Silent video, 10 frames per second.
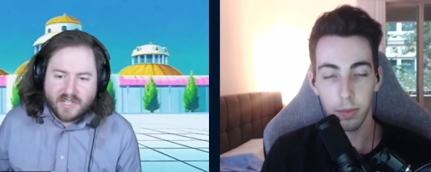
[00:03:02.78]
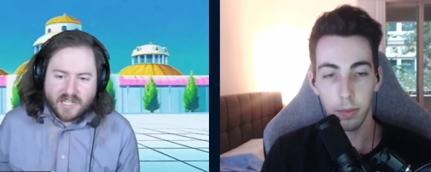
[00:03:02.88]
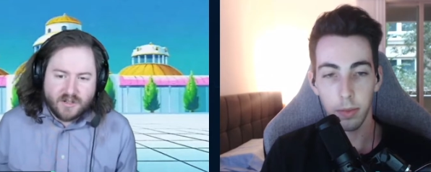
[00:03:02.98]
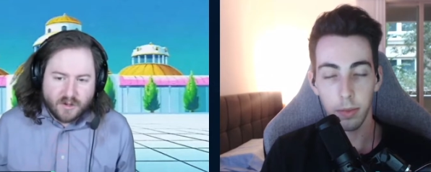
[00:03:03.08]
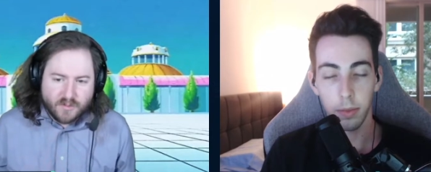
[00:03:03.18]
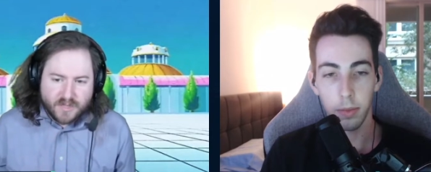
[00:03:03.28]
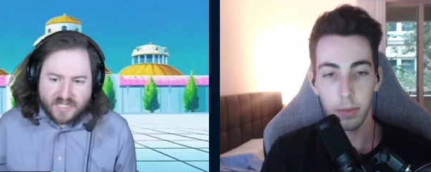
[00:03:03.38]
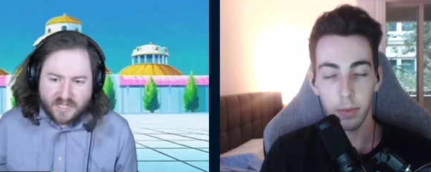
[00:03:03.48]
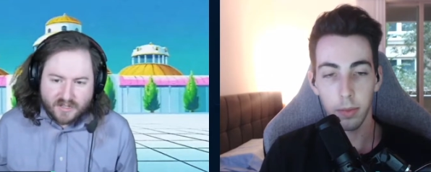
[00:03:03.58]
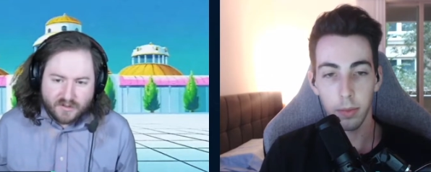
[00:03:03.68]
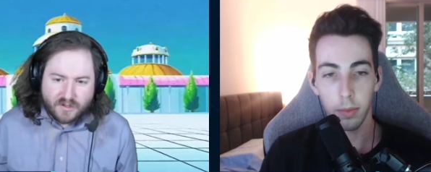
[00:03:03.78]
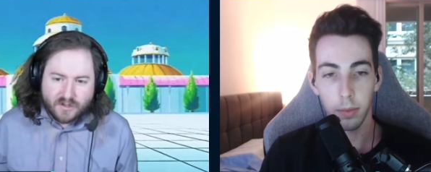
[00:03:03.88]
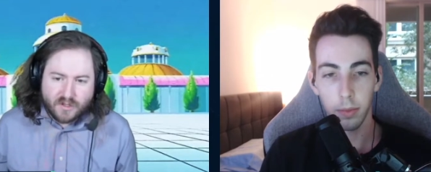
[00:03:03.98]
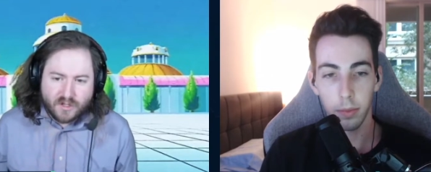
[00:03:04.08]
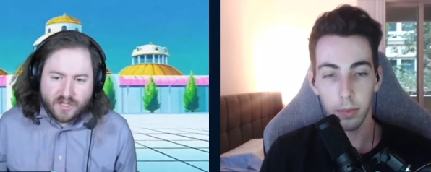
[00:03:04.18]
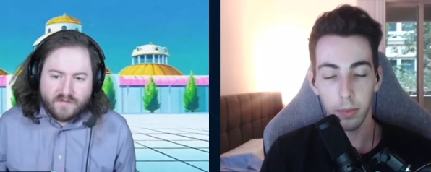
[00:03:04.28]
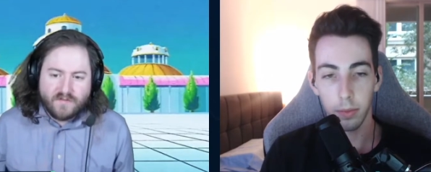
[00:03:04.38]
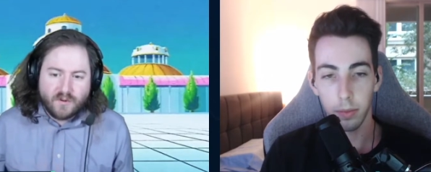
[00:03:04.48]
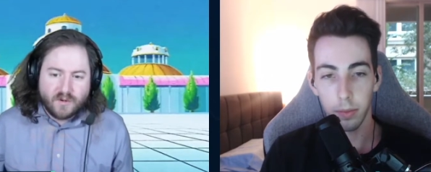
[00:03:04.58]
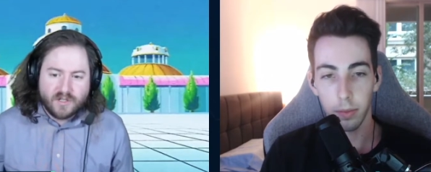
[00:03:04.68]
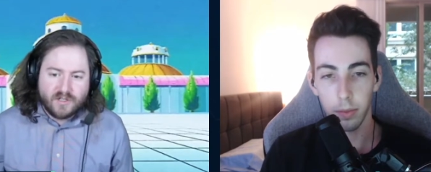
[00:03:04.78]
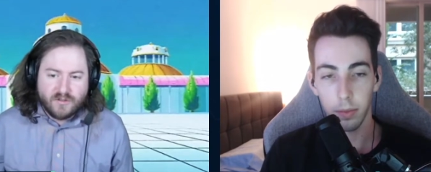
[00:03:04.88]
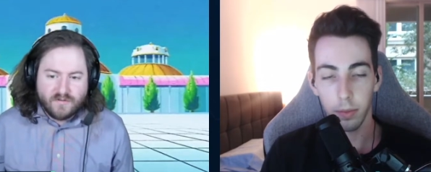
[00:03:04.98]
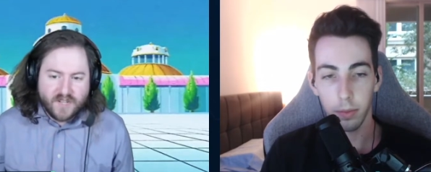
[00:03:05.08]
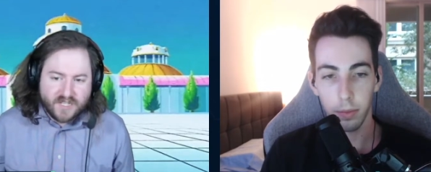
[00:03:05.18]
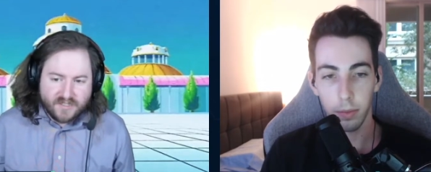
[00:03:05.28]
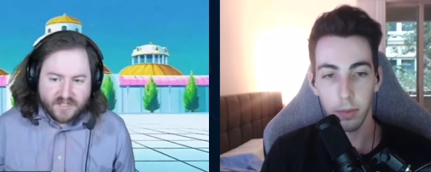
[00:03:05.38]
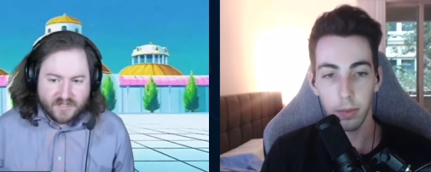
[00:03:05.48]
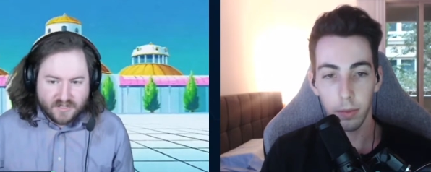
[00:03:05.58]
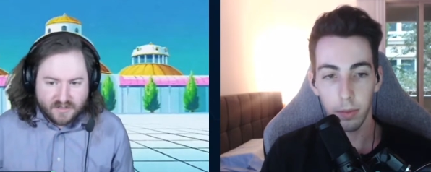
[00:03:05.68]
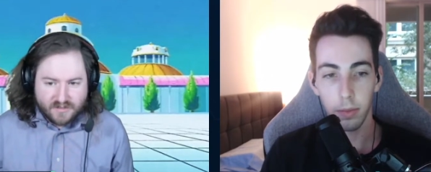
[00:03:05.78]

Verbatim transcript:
Speaker 1: there that you're particularly looking forward to facing?